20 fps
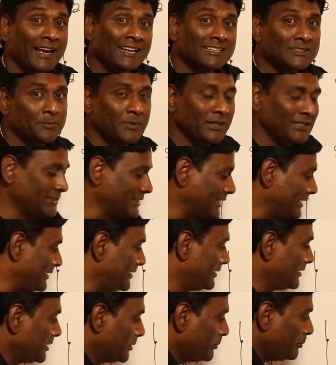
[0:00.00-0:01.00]
x by
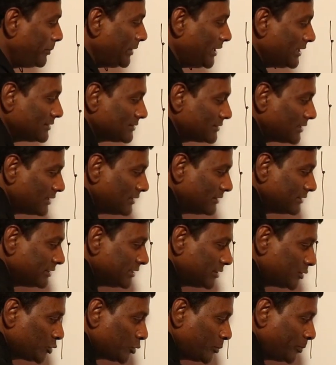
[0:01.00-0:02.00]
z. Means that
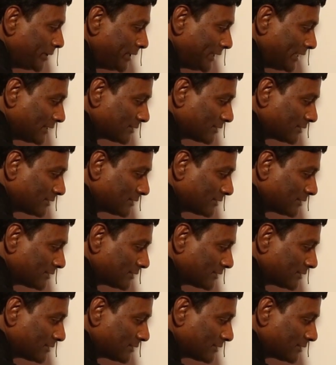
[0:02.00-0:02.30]
this should be